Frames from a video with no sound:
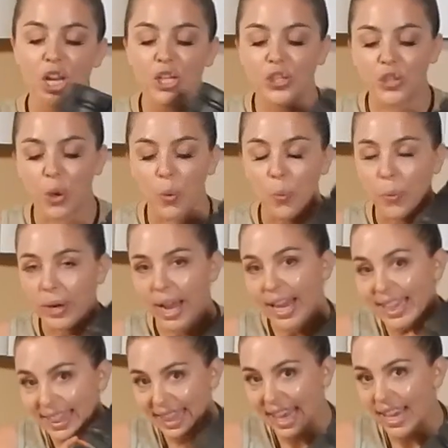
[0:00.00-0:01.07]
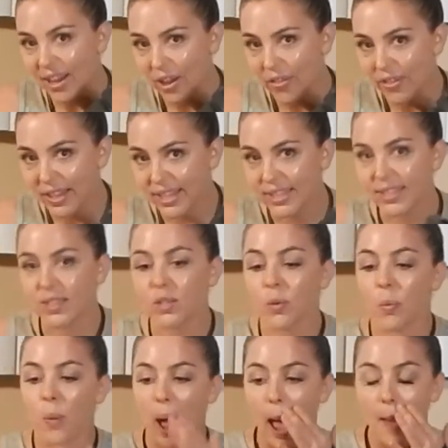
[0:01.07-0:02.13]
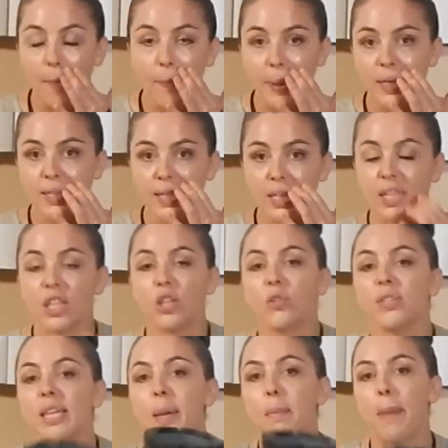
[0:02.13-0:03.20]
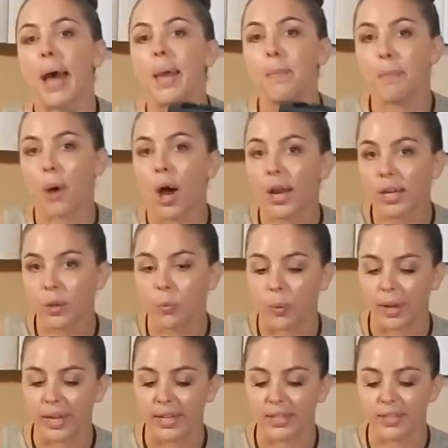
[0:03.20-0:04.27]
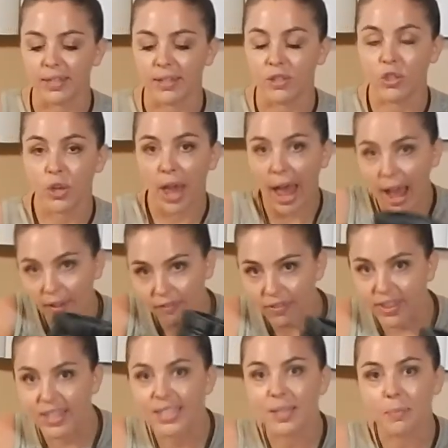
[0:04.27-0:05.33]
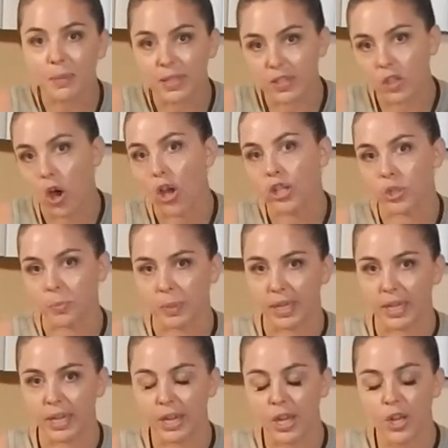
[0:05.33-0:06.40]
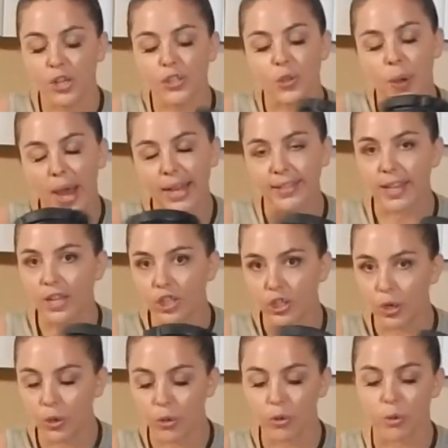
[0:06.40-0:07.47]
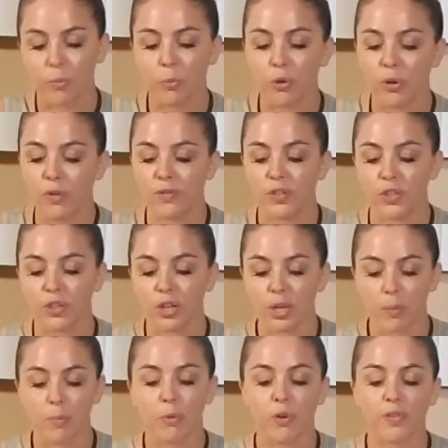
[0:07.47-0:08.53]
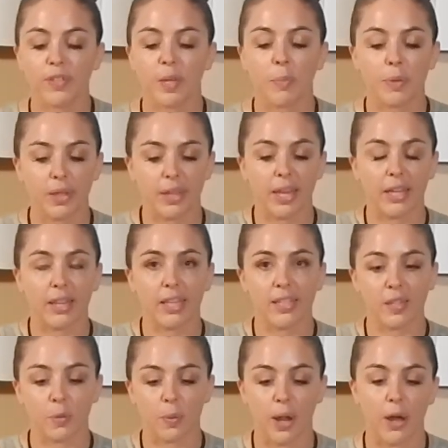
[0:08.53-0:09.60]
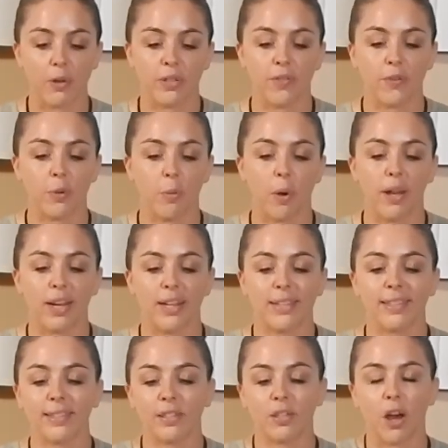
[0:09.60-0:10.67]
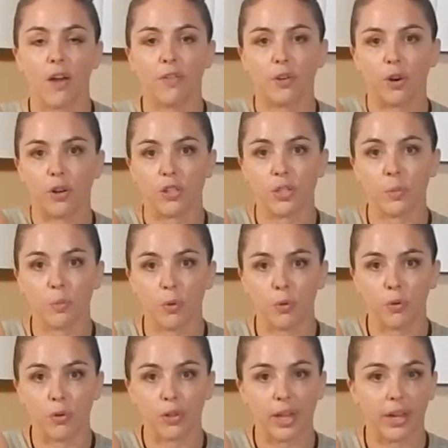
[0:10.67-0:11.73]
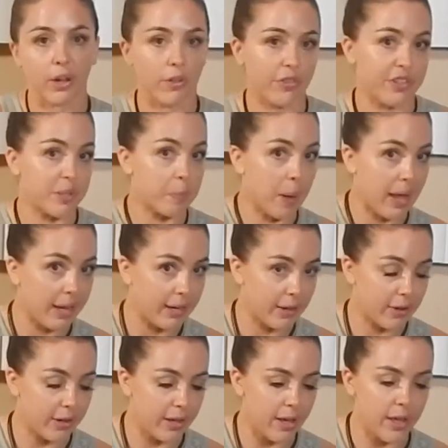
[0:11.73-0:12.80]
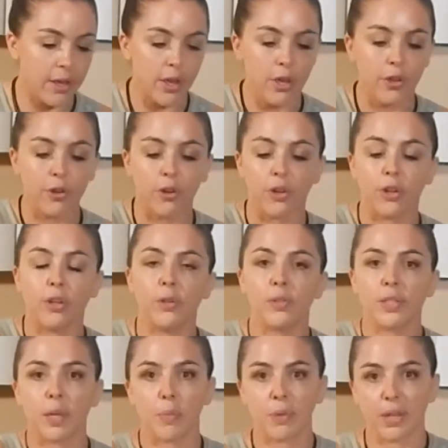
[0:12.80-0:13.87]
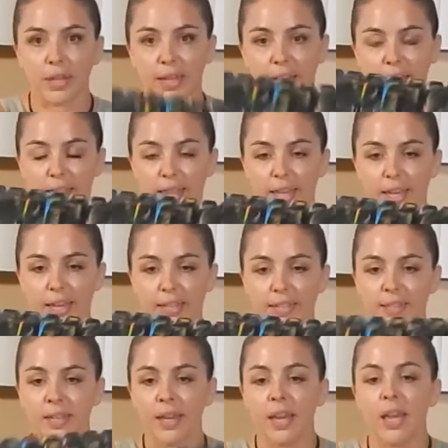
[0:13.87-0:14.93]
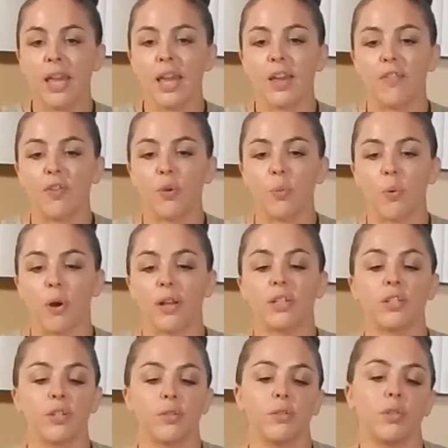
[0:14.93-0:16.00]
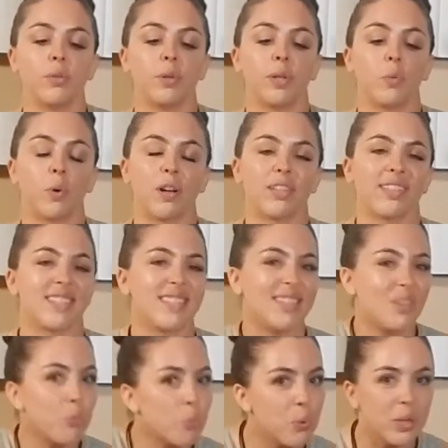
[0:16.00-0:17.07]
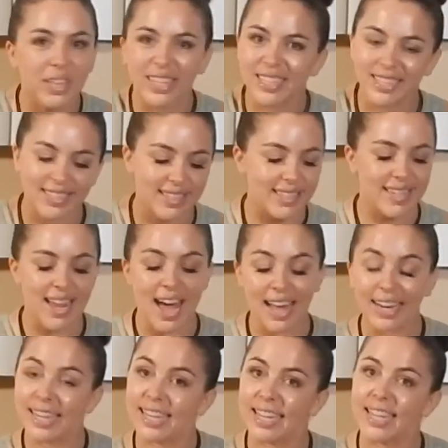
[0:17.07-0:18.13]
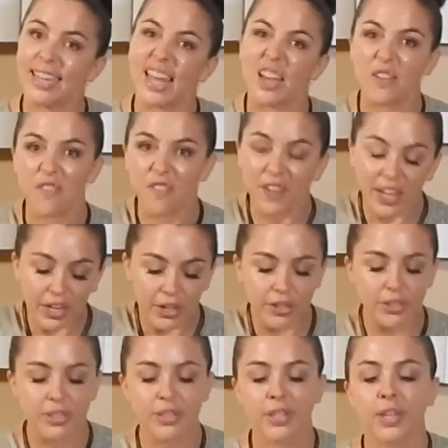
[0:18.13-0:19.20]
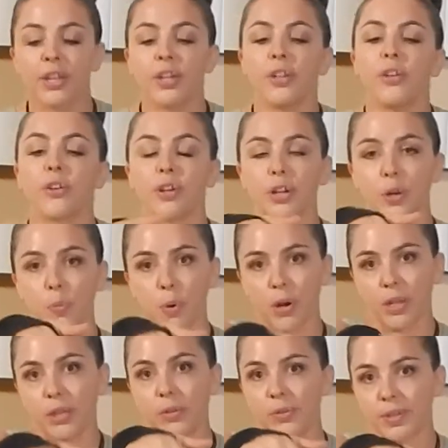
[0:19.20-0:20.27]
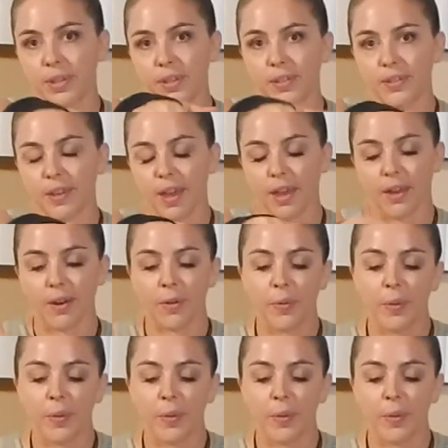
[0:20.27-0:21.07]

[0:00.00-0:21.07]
So when I lay on this, I'm basically using my body weight to have this massage me. So as I show you the moves, you're going to move something like this around. If you want a softer or smoother, like on the spine area, you're going to use something like this. If you want to do it where it's really just knotting in like fingers, you're going to want to use this side.